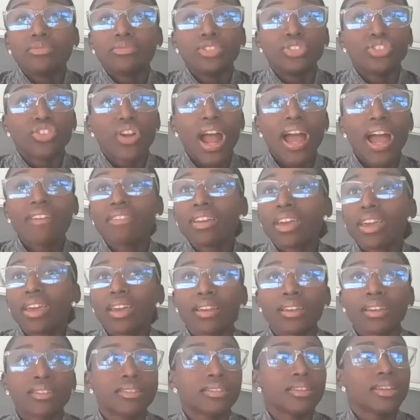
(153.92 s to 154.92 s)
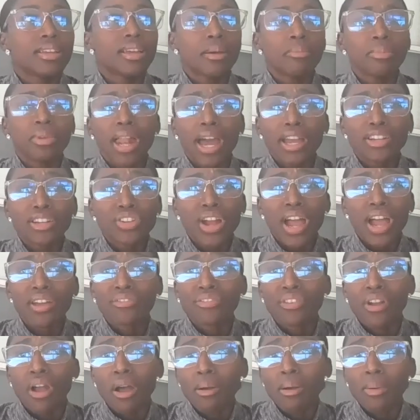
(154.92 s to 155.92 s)
Driving,
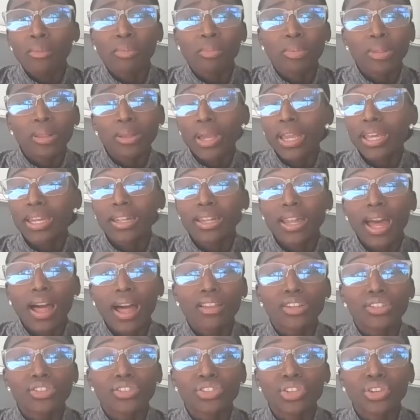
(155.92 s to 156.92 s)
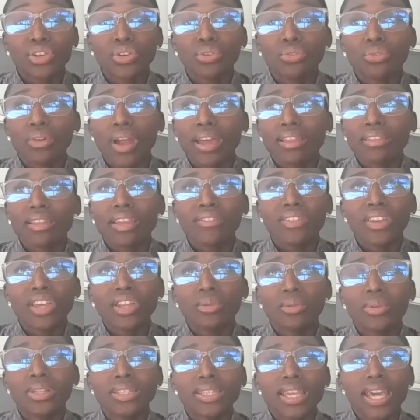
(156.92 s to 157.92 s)
I played at LSU, right? Living in
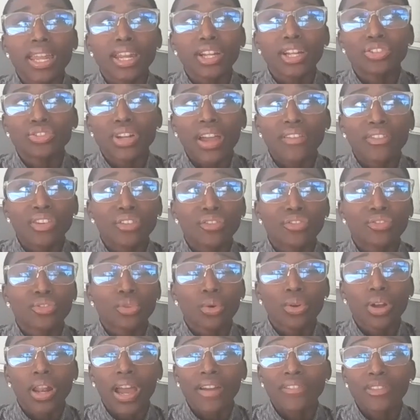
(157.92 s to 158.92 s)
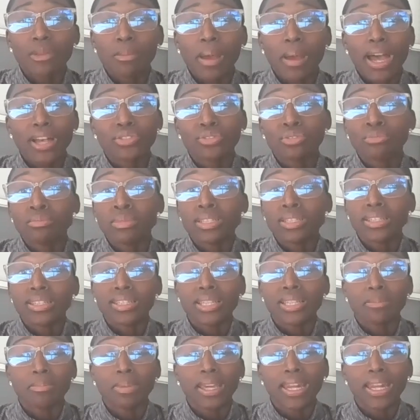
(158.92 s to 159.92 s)
Louisiana, driving to Florida, I have to pass through
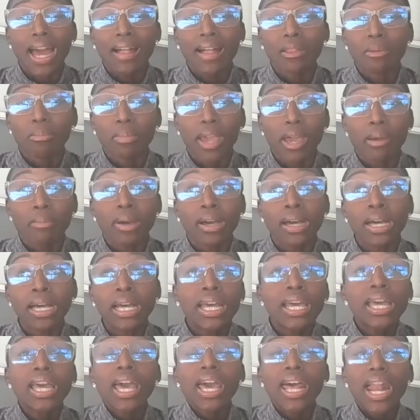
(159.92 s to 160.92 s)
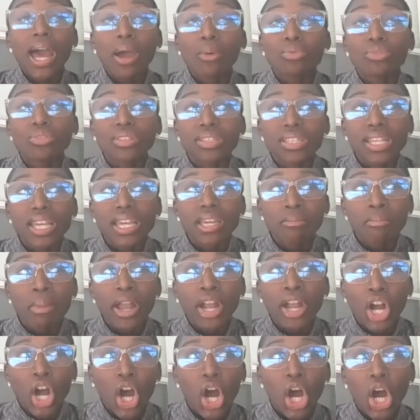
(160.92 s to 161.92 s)
Mississippi and Alabama, and I will sit in my
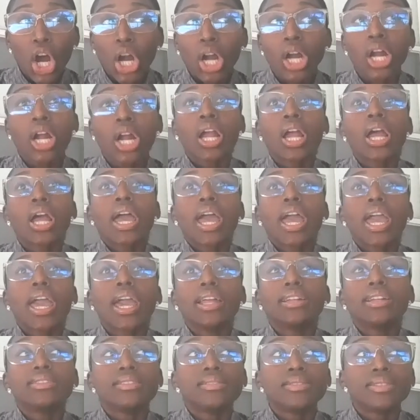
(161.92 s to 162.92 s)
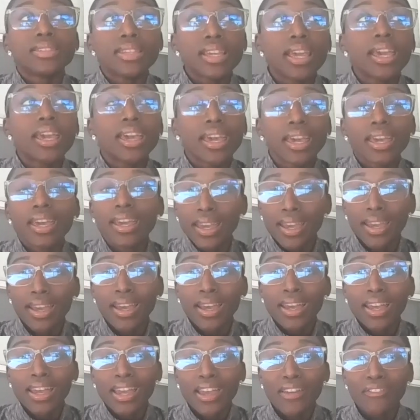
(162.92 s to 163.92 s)
car and see
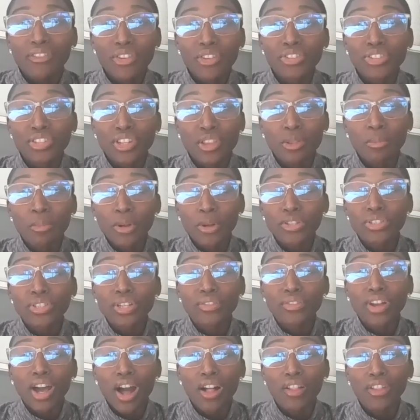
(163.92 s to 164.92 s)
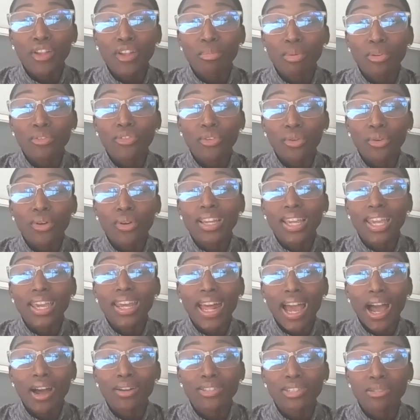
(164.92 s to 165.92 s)
if there's another person of color before to get
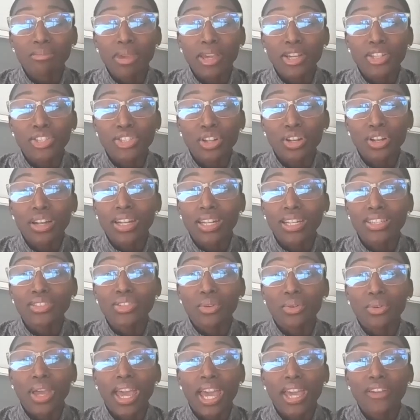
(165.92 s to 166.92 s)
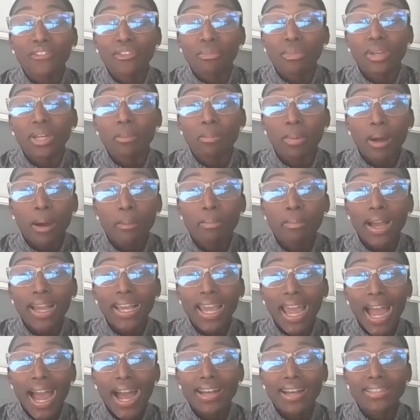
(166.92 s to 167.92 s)
out to make sure it is okay for me to pump my
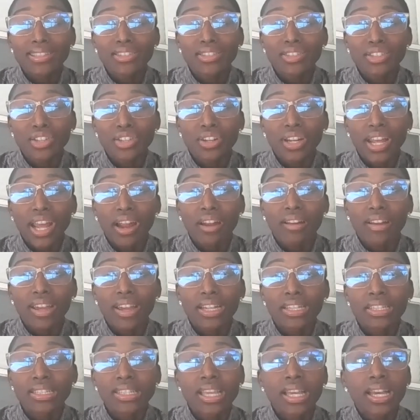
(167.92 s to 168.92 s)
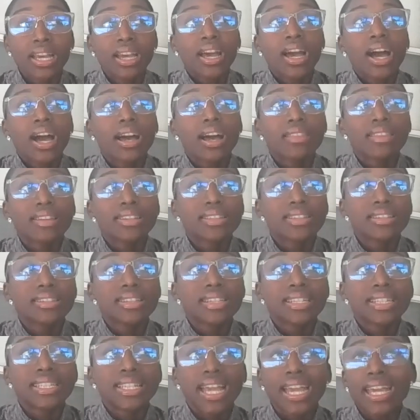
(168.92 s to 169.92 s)
gas in certain areas. This is
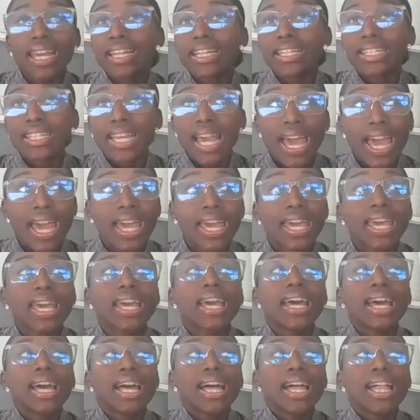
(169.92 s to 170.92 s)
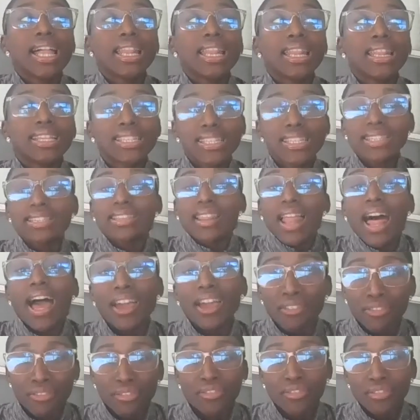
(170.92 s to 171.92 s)
a day-to-day, this is
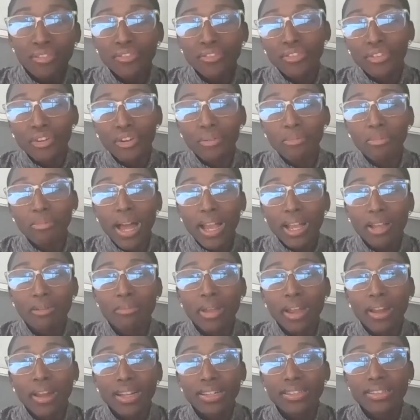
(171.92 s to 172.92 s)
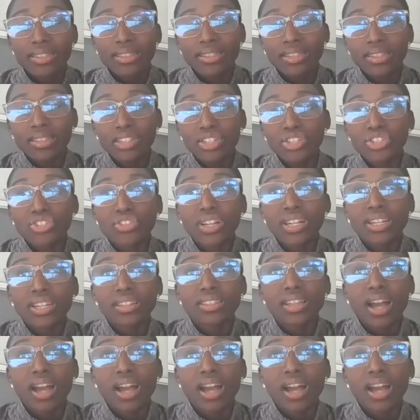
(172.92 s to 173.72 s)
life for Black Americans. This isn't a trending